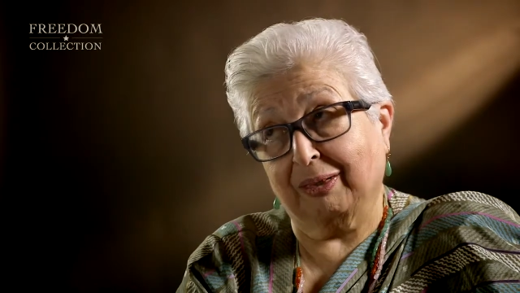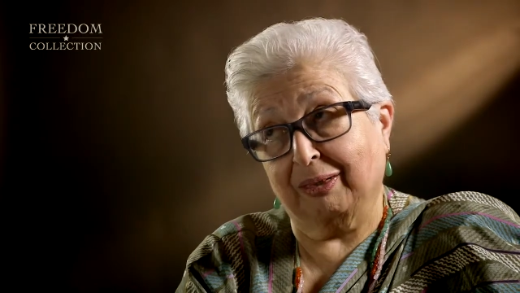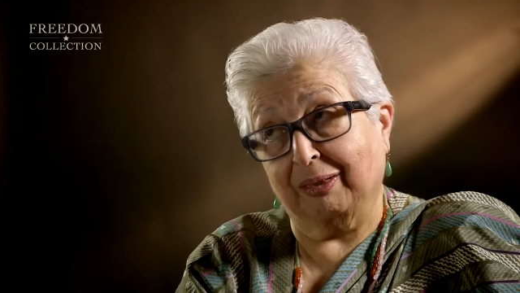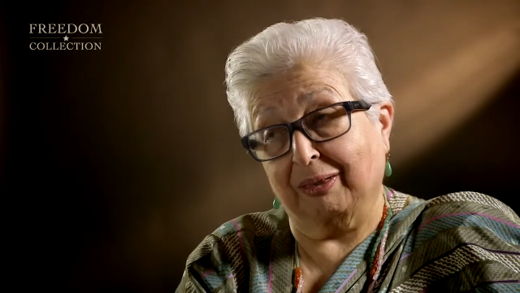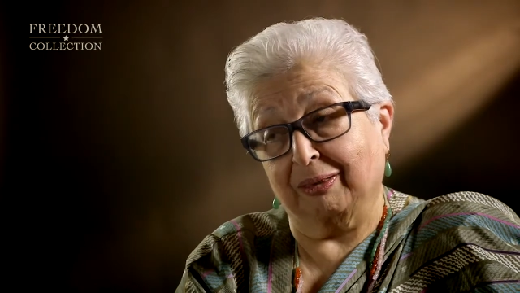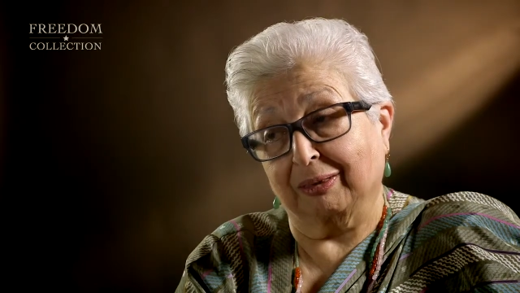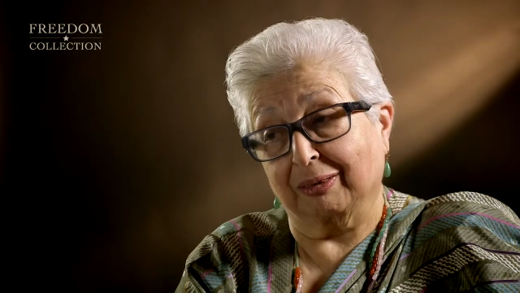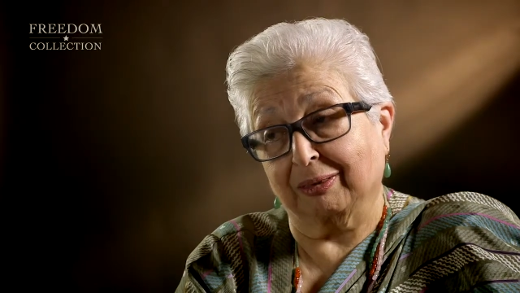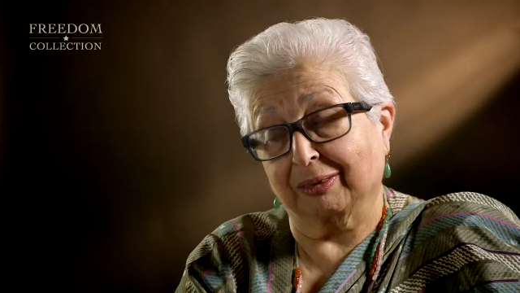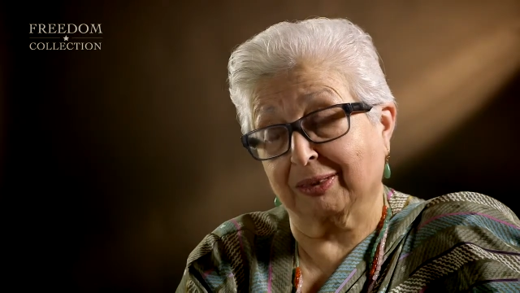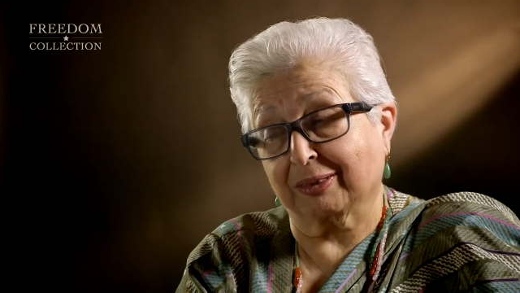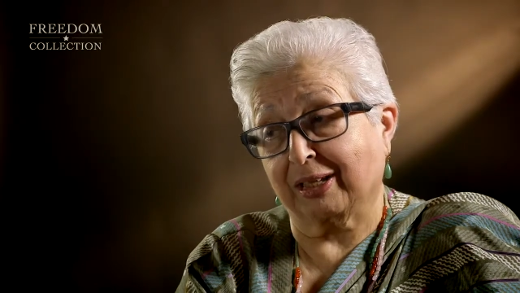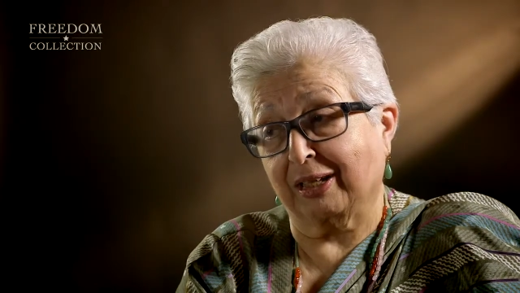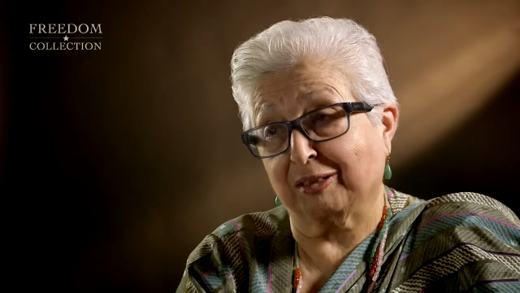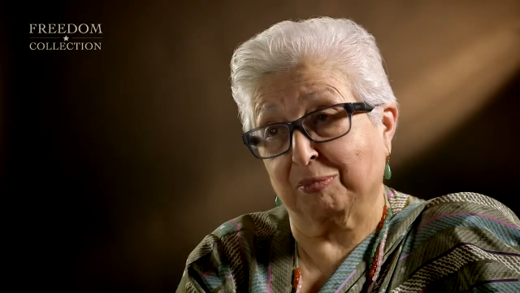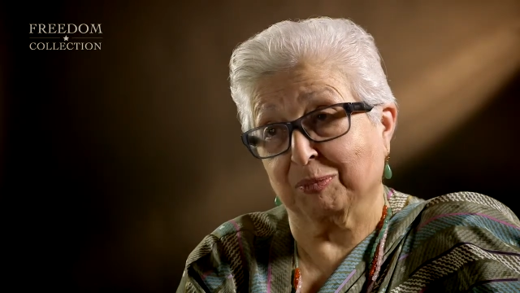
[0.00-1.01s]
uh, the
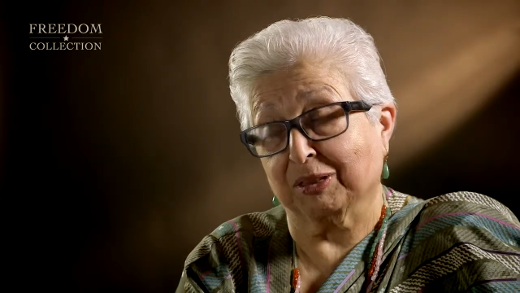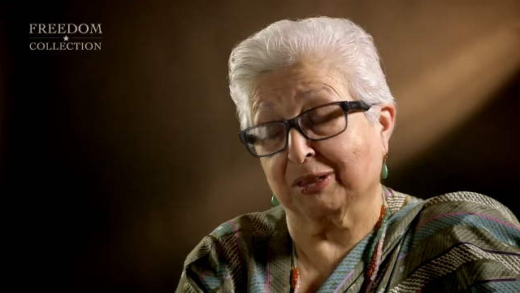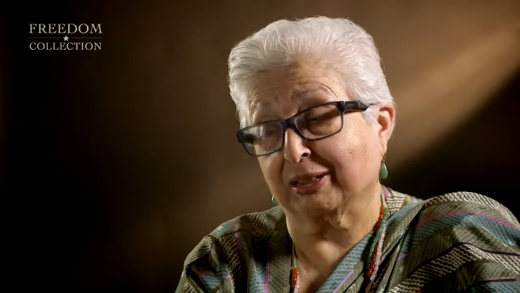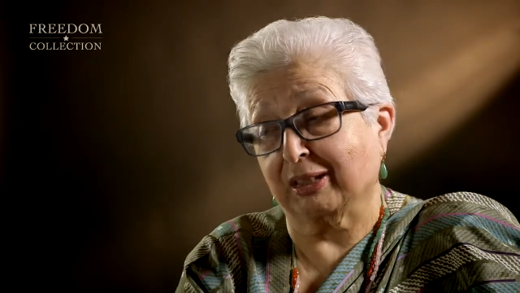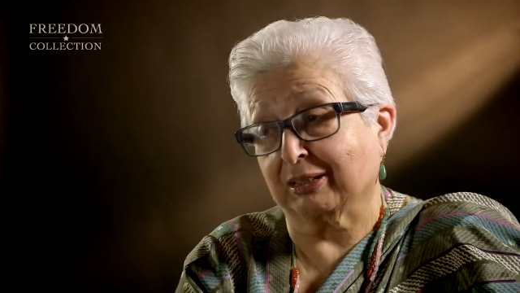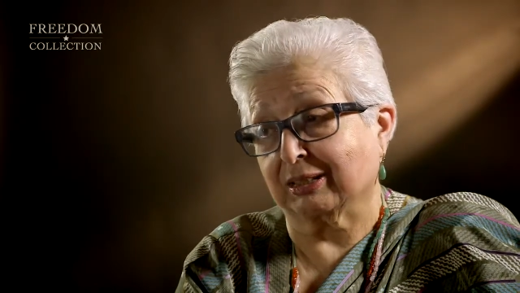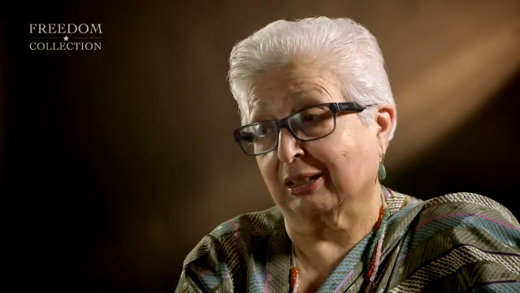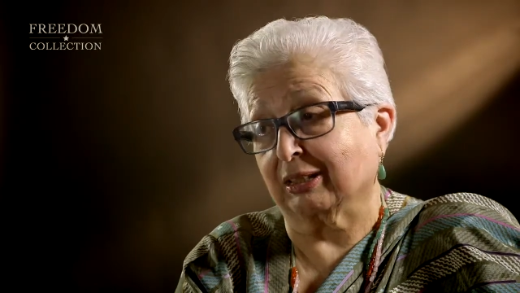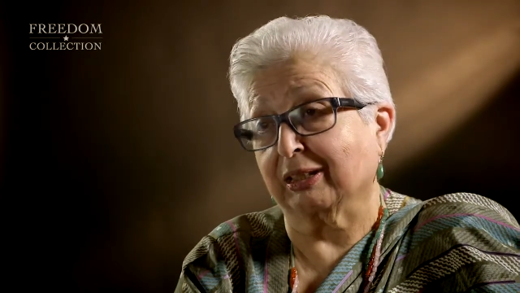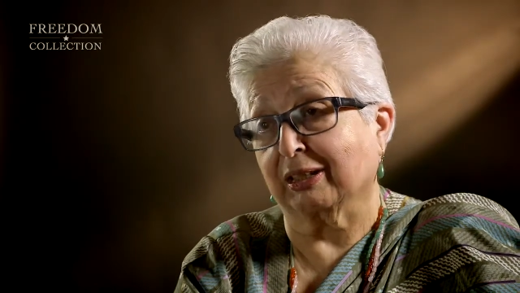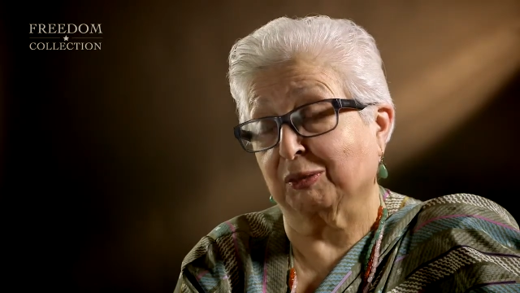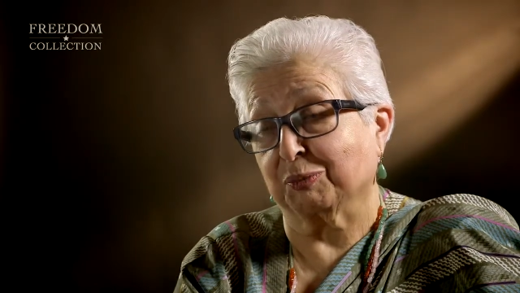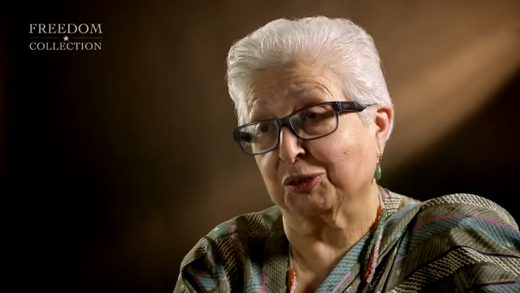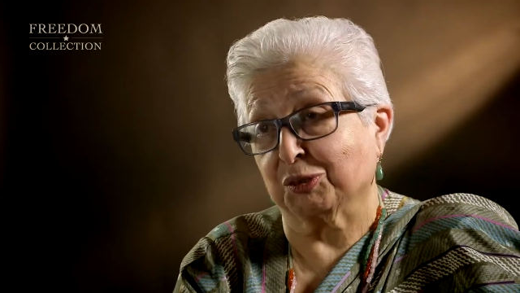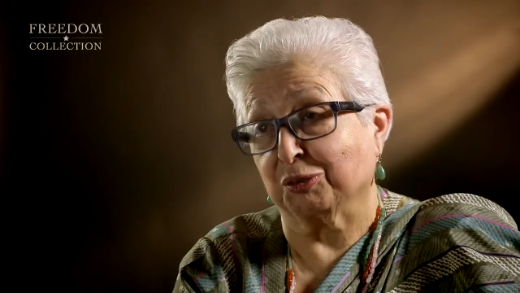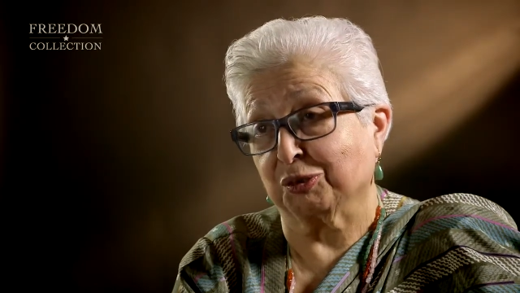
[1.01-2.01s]
statement that de
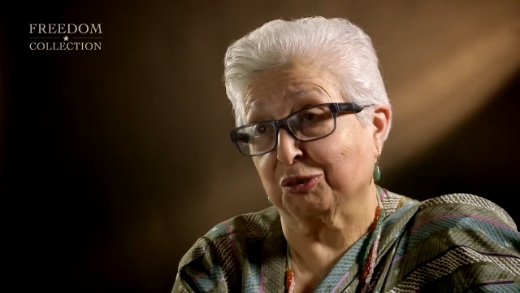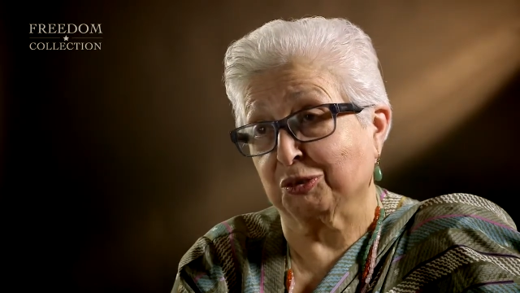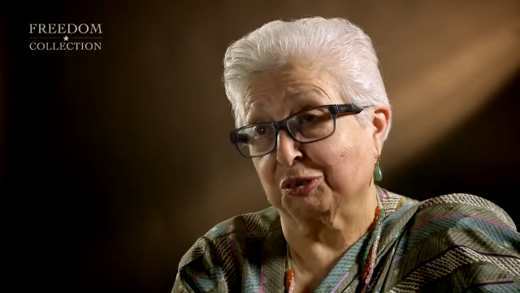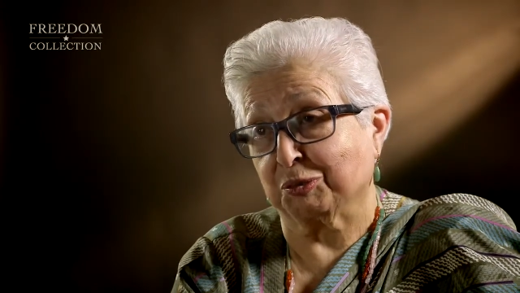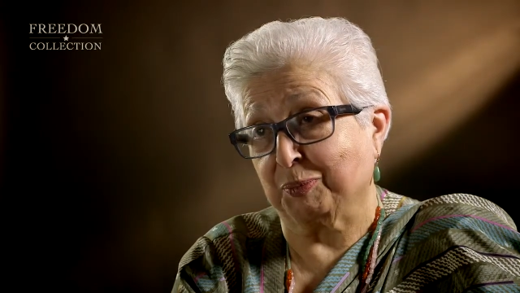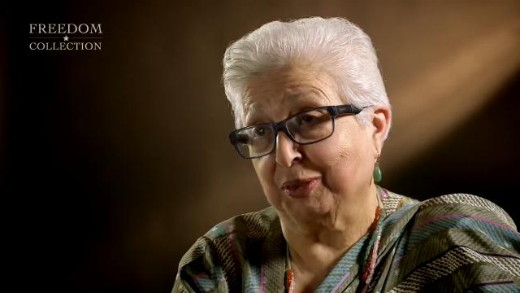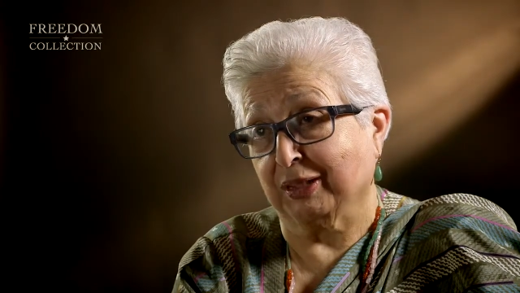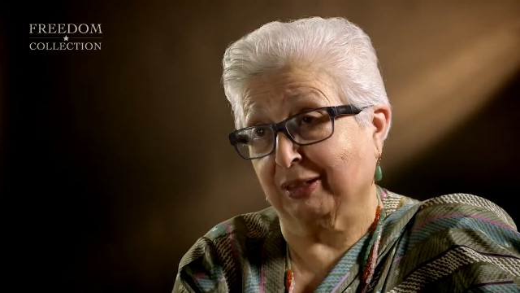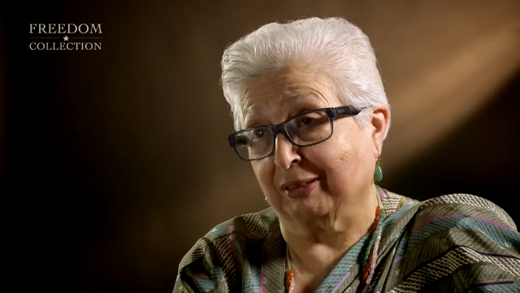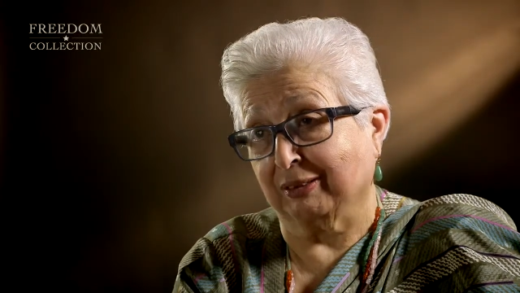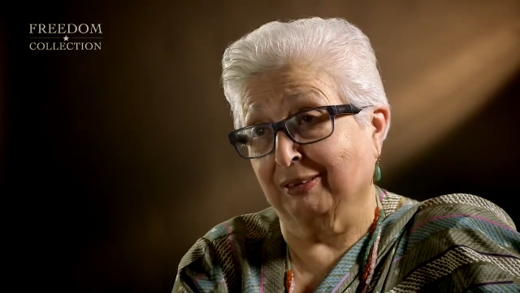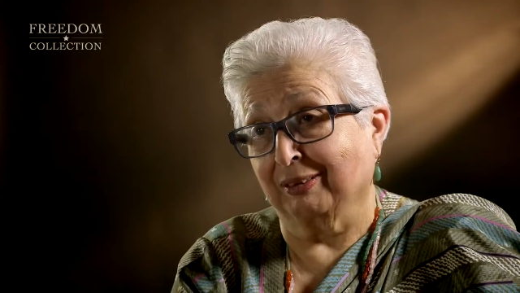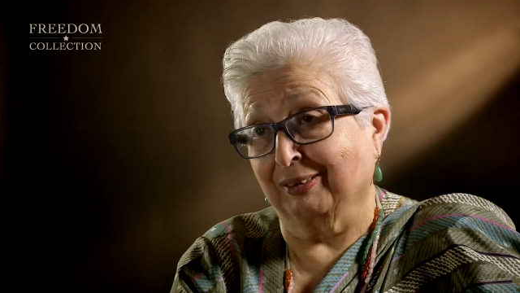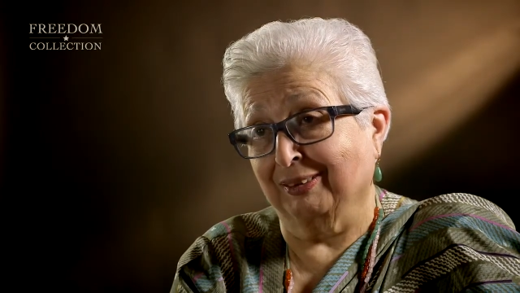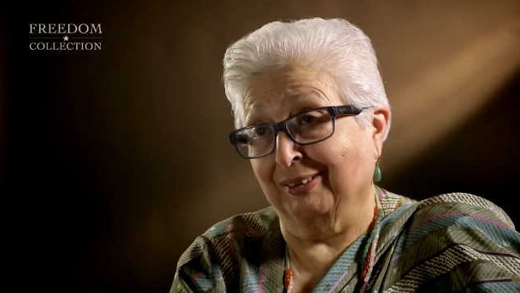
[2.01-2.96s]
Klerk was going to speak